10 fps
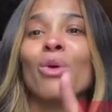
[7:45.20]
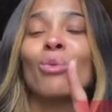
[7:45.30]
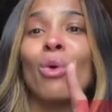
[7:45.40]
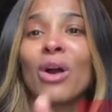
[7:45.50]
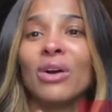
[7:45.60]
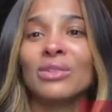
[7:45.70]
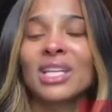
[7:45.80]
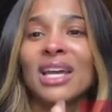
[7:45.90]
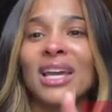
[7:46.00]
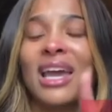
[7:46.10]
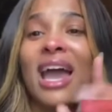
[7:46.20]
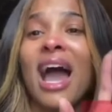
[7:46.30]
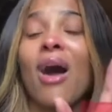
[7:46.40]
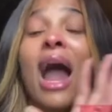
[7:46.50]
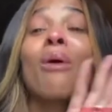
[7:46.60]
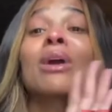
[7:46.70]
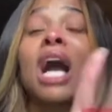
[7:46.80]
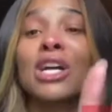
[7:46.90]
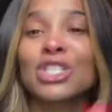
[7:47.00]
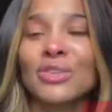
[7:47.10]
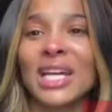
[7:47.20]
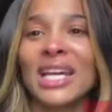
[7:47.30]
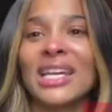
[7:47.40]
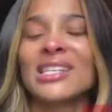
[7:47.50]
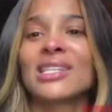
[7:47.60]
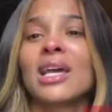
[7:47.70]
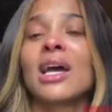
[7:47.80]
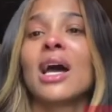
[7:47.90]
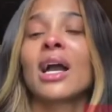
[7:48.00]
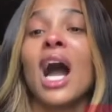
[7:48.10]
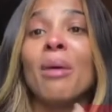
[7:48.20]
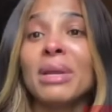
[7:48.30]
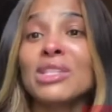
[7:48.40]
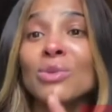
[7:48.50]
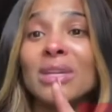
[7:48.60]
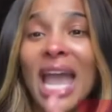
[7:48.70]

It have to be fulfilled. The scriptures, the Most High says, His word don't go out